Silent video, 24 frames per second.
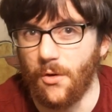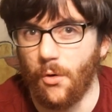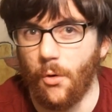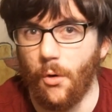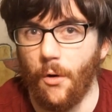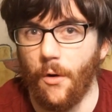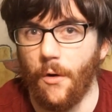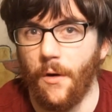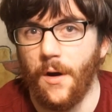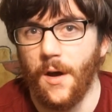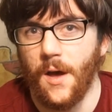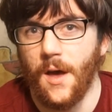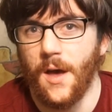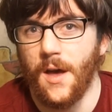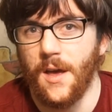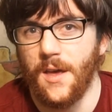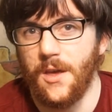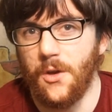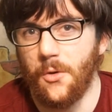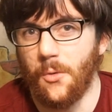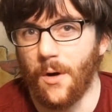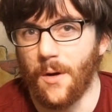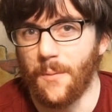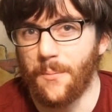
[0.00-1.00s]
or
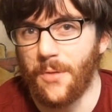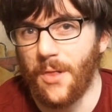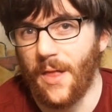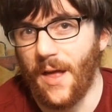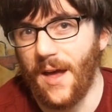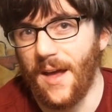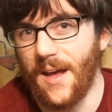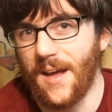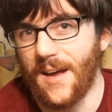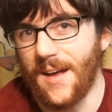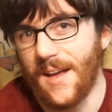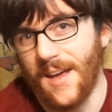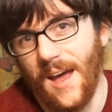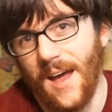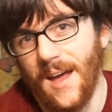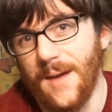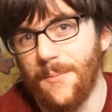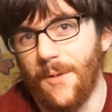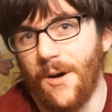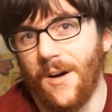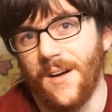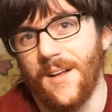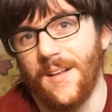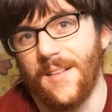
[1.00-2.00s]
you are playing a
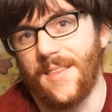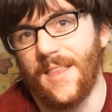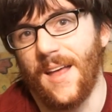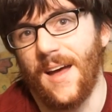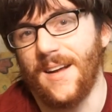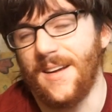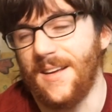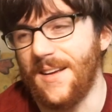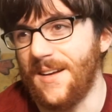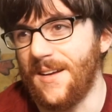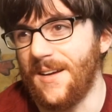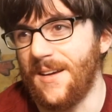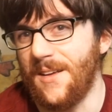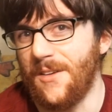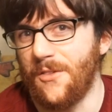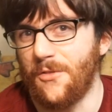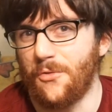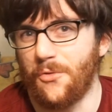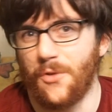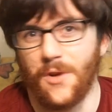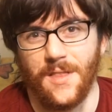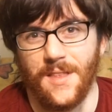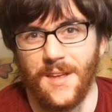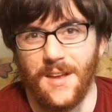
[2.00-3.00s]
game on it that is
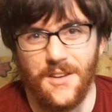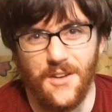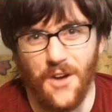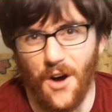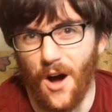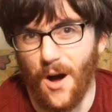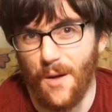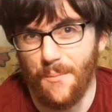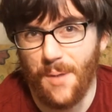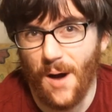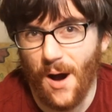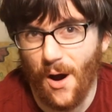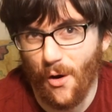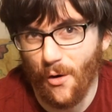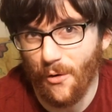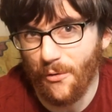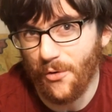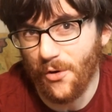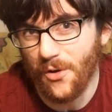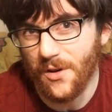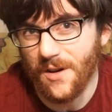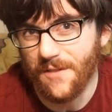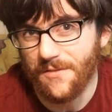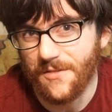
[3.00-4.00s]
really not
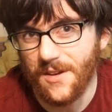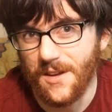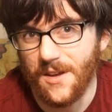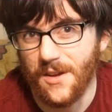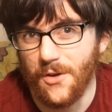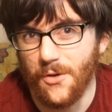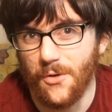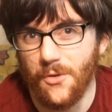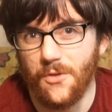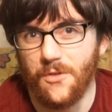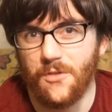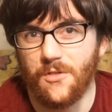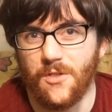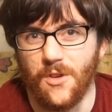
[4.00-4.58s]
powerful enough to use,